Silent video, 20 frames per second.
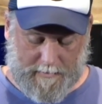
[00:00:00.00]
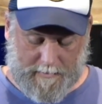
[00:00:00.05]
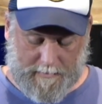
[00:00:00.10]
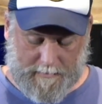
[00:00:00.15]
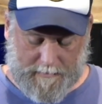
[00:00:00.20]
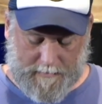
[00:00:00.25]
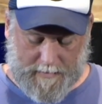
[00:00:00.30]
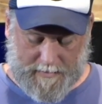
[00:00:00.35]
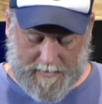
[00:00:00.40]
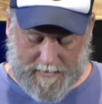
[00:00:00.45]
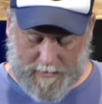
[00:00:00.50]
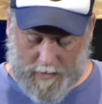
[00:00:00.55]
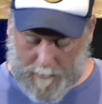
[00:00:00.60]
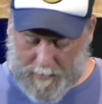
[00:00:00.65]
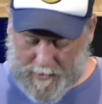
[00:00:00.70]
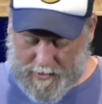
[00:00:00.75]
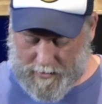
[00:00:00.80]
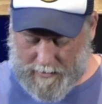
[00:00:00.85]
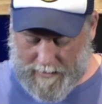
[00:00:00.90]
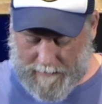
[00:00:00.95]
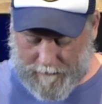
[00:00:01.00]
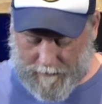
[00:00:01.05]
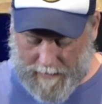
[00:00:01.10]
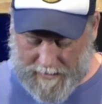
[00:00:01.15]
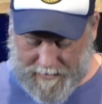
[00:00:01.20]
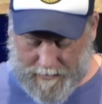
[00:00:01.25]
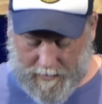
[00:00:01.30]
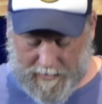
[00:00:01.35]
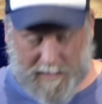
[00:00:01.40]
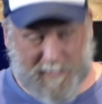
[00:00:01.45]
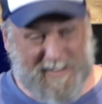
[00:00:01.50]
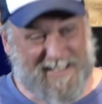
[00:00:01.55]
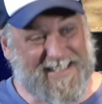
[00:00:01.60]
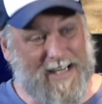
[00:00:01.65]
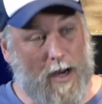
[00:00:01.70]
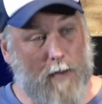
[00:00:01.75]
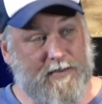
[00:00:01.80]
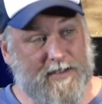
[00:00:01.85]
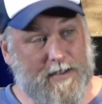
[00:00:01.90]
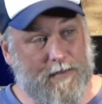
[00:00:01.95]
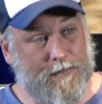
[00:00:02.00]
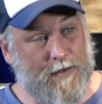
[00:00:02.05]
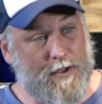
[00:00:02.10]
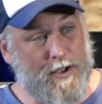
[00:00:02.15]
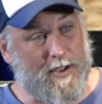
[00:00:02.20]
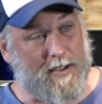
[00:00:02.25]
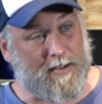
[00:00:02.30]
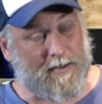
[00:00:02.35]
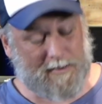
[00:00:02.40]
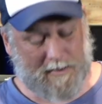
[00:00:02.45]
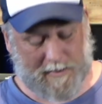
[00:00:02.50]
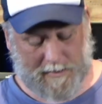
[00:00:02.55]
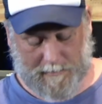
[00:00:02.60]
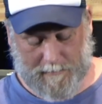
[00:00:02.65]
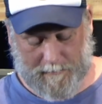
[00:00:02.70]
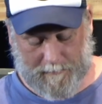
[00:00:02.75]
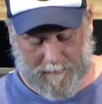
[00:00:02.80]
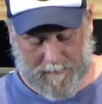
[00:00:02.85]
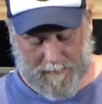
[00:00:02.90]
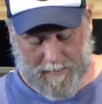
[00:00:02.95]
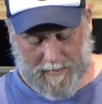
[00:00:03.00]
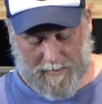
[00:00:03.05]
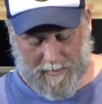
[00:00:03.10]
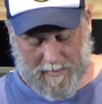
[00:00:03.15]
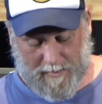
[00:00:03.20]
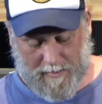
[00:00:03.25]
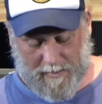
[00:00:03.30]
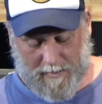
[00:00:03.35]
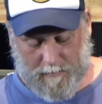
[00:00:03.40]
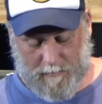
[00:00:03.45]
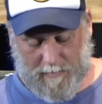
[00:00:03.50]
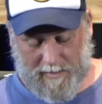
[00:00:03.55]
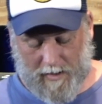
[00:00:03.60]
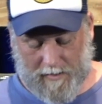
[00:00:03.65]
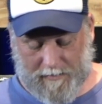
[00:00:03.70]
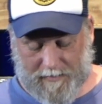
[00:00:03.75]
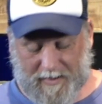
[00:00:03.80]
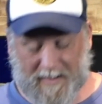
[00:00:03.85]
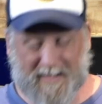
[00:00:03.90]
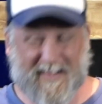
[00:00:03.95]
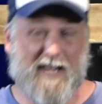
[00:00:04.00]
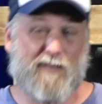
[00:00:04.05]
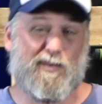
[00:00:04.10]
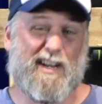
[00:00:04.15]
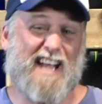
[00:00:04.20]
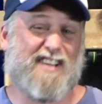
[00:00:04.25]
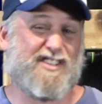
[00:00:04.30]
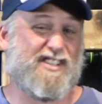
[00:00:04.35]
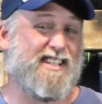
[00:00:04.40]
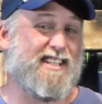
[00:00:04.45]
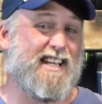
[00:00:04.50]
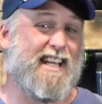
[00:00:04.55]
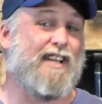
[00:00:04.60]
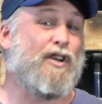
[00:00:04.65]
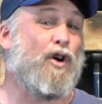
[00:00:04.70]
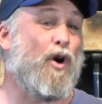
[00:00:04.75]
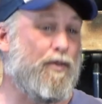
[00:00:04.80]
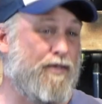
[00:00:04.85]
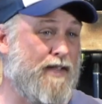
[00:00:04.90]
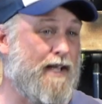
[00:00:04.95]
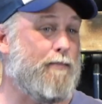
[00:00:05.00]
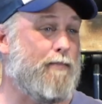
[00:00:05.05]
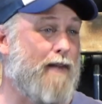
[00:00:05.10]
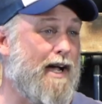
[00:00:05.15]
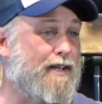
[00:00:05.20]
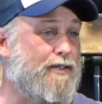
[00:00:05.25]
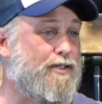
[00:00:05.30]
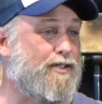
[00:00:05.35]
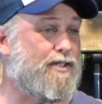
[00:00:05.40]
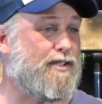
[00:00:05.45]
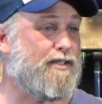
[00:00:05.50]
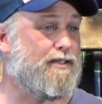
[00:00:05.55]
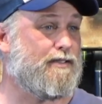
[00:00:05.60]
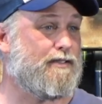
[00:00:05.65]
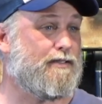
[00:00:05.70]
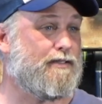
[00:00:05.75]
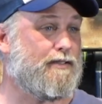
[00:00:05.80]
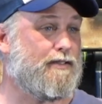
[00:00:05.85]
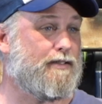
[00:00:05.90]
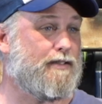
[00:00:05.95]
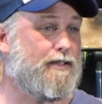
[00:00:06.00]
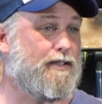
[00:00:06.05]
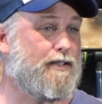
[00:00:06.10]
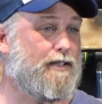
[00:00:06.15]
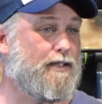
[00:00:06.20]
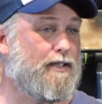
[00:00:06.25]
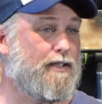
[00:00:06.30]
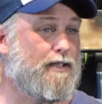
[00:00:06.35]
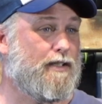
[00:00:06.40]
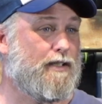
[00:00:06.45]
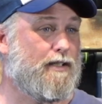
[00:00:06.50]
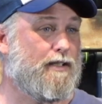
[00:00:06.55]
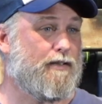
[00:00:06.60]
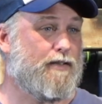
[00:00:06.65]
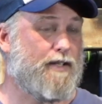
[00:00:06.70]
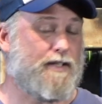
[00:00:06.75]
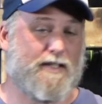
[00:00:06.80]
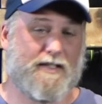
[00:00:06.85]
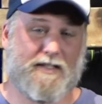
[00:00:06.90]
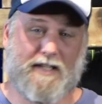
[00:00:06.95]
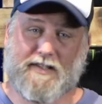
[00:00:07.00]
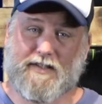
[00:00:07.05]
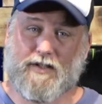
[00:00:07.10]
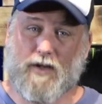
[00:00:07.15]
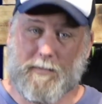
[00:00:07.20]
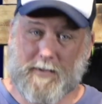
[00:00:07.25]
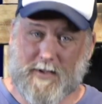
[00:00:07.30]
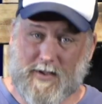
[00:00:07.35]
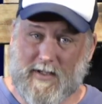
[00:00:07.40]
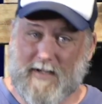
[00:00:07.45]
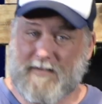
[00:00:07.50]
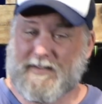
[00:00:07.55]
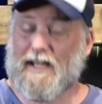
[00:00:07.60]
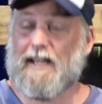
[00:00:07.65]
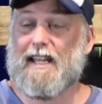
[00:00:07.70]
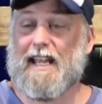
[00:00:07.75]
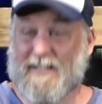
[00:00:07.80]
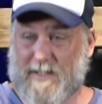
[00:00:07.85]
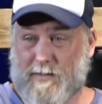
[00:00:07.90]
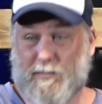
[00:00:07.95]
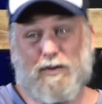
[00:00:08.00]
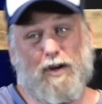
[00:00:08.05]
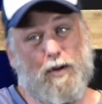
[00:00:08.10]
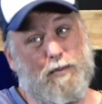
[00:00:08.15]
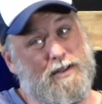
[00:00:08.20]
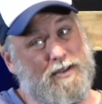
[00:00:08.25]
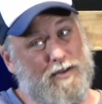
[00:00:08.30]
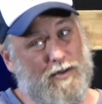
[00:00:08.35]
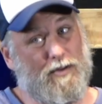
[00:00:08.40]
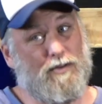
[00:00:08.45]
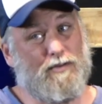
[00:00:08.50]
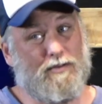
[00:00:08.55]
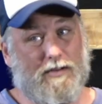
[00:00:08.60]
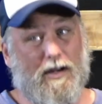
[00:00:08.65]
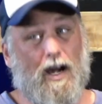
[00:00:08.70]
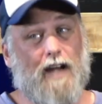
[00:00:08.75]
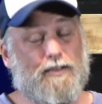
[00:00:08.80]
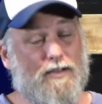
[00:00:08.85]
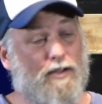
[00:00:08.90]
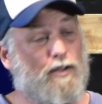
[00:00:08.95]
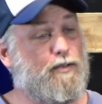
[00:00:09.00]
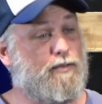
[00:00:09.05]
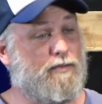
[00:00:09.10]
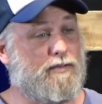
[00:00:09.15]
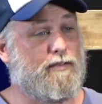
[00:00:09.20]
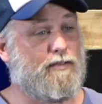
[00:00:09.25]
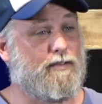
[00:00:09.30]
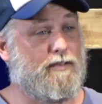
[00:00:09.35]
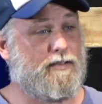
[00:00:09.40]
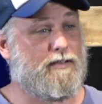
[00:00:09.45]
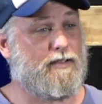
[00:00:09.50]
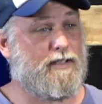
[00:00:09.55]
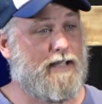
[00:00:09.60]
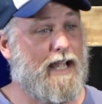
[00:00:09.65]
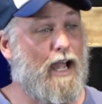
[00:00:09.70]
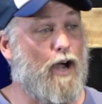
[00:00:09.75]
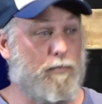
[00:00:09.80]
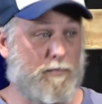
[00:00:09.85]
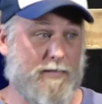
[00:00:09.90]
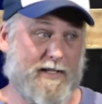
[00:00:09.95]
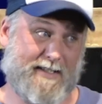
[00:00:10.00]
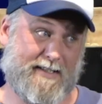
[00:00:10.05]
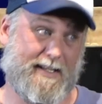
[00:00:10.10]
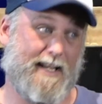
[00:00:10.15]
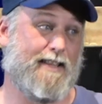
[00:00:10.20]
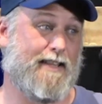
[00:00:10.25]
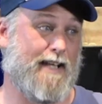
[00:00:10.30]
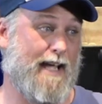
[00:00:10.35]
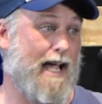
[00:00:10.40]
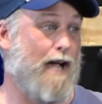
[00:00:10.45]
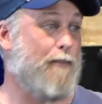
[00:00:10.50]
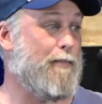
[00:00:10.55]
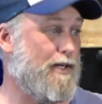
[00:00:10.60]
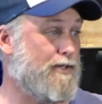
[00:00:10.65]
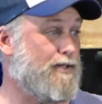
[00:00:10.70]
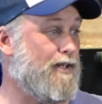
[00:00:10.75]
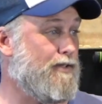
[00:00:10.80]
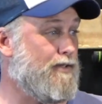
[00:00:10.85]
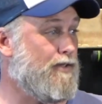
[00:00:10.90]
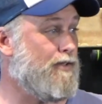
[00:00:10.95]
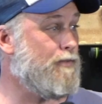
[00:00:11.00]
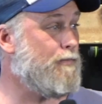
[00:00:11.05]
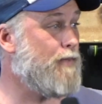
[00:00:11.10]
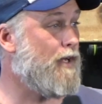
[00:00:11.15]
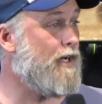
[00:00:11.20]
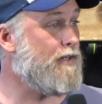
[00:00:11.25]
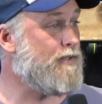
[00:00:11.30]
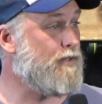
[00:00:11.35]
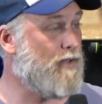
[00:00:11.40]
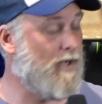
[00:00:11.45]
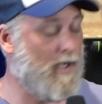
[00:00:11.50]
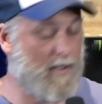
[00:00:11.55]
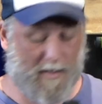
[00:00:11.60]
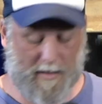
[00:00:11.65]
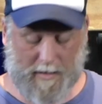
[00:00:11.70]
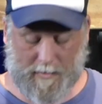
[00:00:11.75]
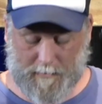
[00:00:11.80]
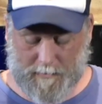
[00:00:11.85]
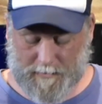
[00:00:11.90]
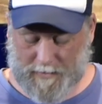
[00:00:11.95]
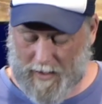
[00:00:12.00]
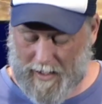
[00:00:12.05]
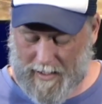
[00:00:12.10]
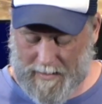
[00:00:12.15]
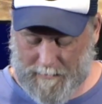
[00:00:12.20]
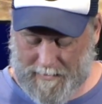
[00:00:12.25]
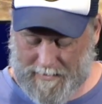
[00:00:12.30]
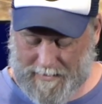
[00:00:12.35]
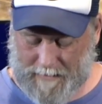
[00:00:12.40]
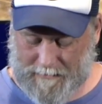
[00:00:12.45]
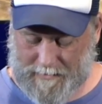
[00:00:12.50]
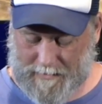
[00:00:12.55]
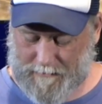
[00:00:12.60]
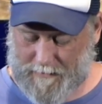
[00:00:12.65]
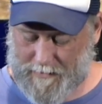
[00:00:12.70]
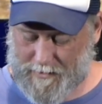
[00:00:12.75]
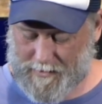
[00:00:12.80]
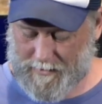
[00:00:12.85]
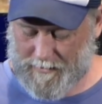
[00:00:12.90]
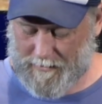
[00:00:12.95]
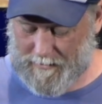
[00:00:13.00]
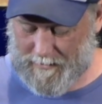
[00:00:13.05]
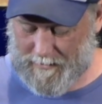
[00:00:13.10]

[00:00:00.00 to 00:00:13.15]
This is an opportunity for us not to be self sufficient we don't think that we actually need God that much. This is just an opportunity to say, yes, no, we do. I do. Help me see that, how much I do. But I do. I, am tired of being self sufficient.